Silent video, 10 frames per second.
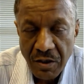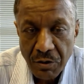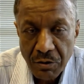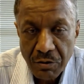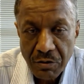
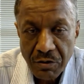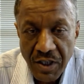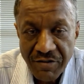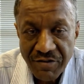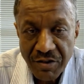Hello, good
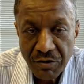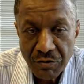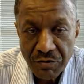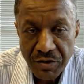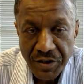
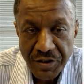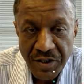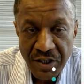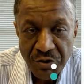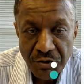afternoon. This is
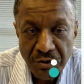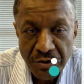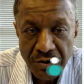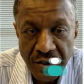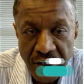
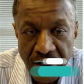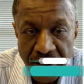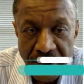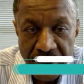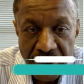Ashutosh
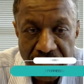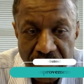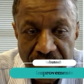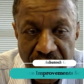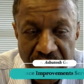Garg here
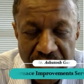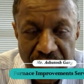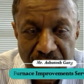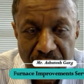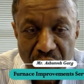from
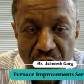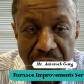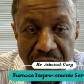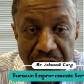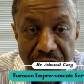Furnace
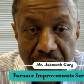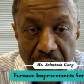Improvements.